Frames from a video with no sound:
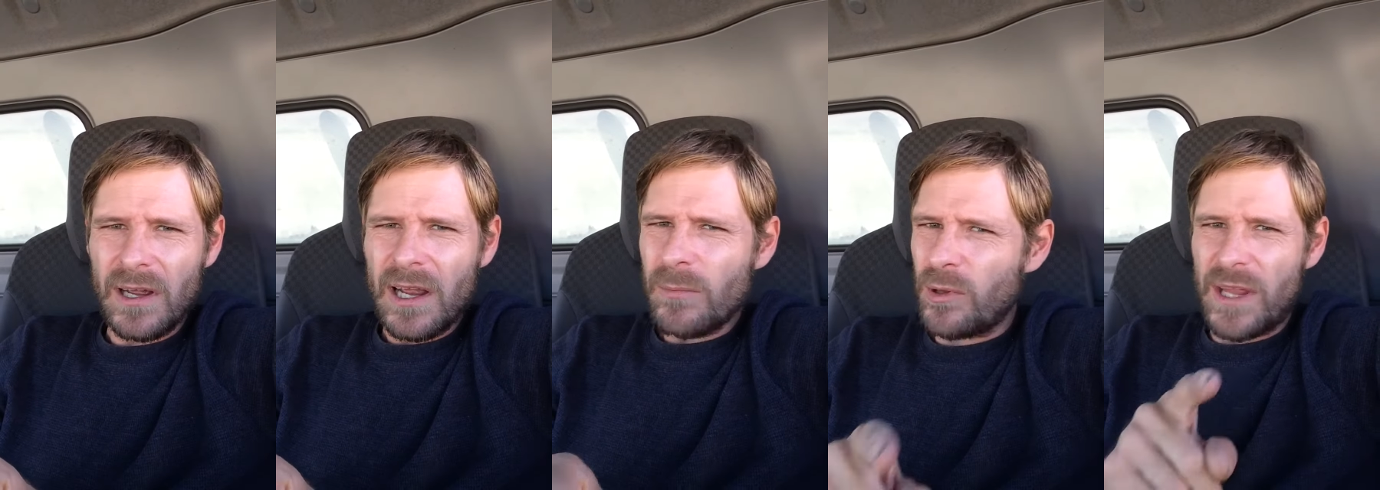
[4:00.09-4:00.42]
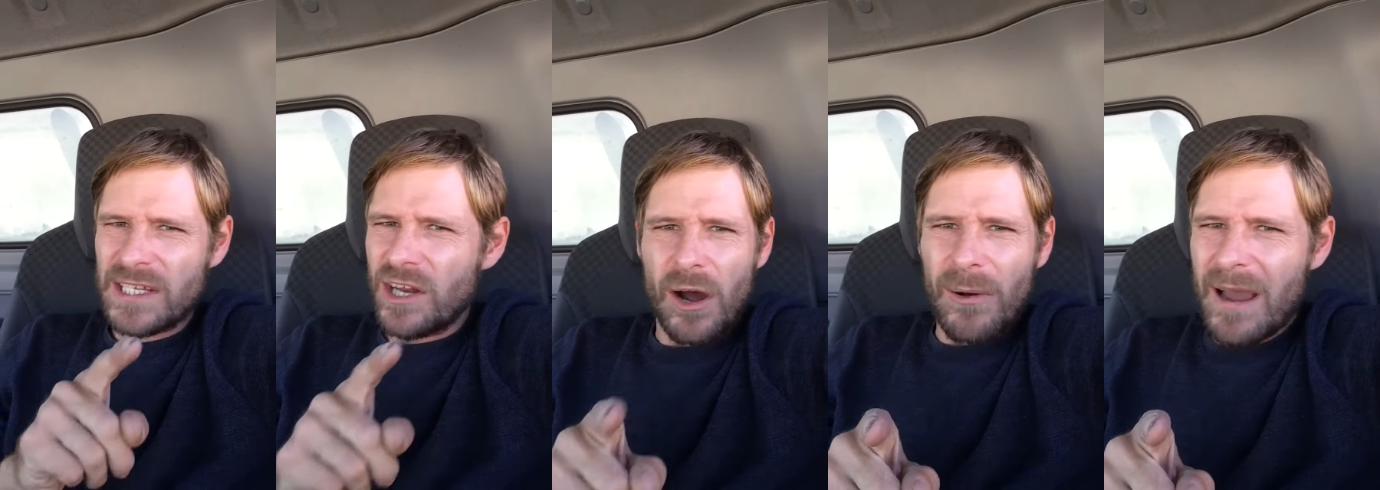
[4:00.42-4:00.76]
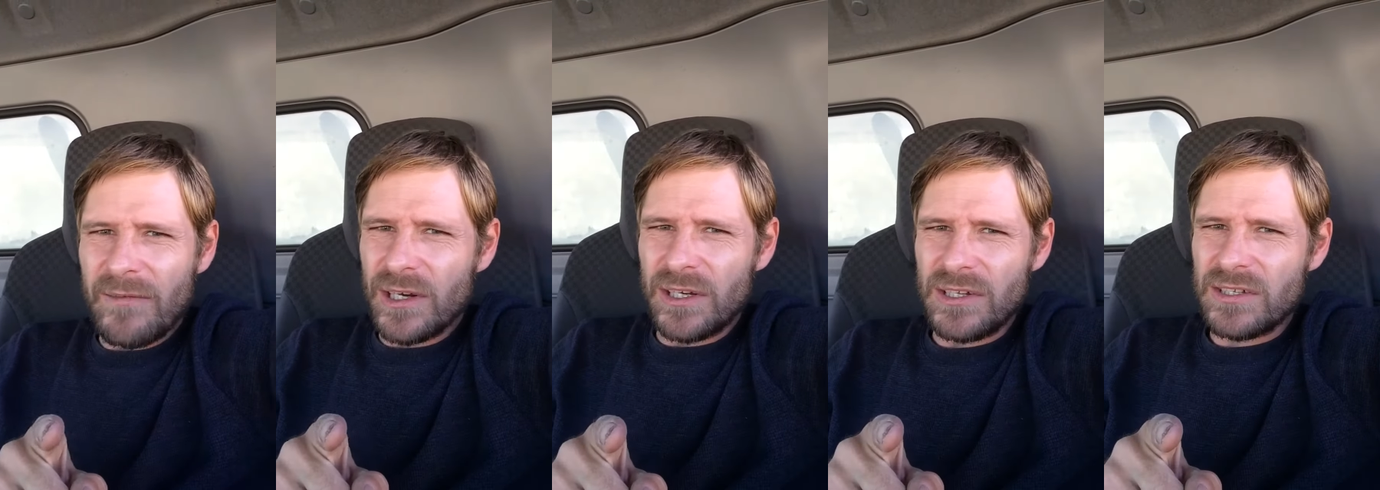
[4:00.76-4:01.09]
But there's no
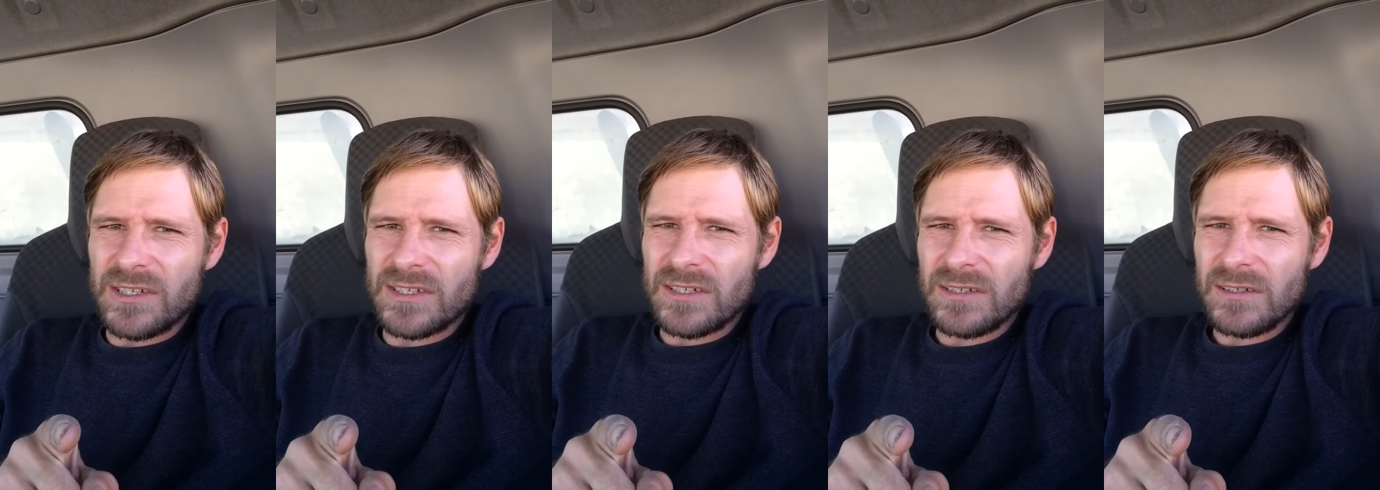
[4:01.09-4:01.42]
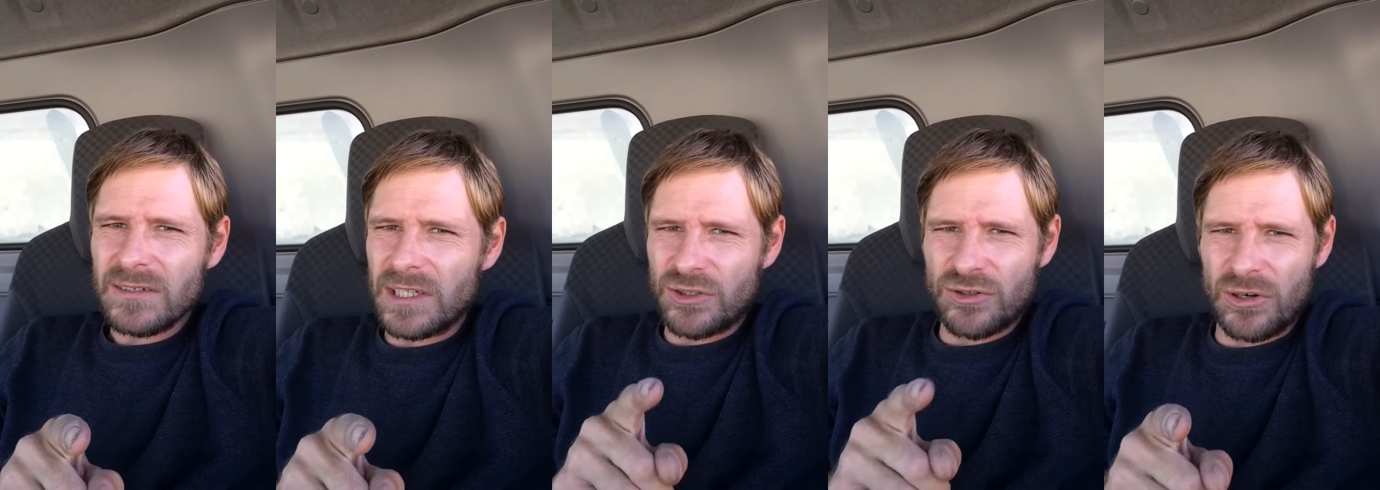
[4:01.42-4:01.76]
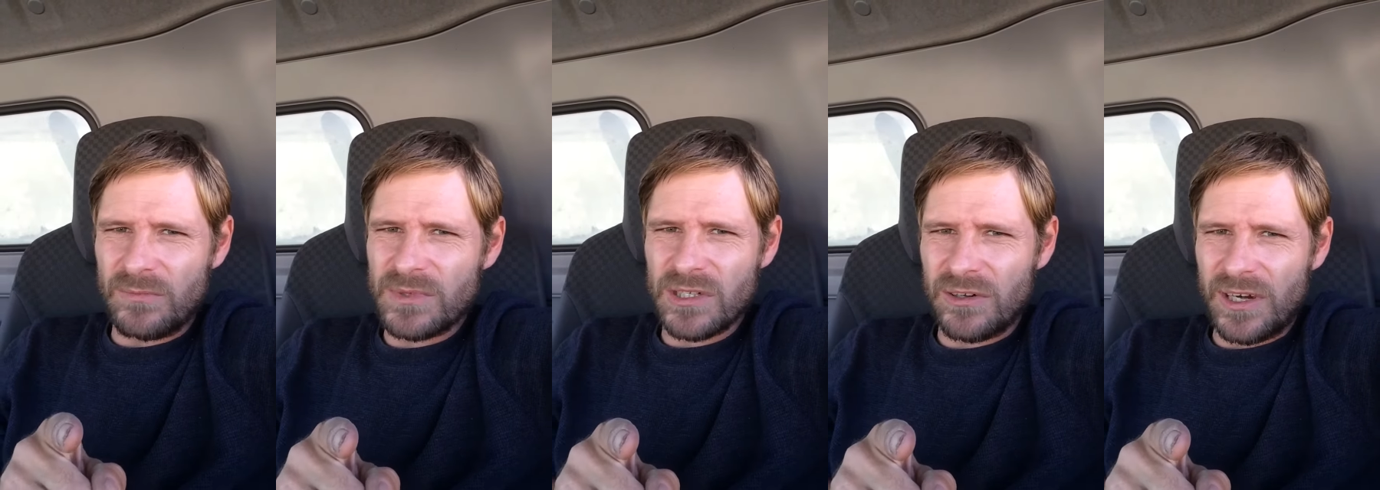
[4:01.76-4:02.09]
evidence that
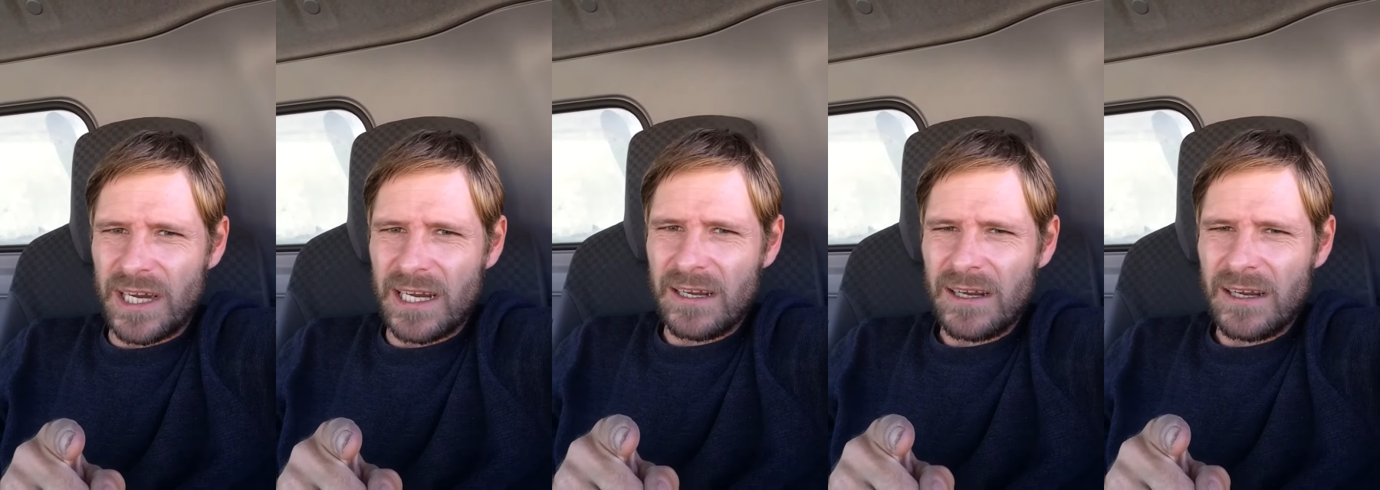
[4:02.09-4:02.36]
Trump's done it,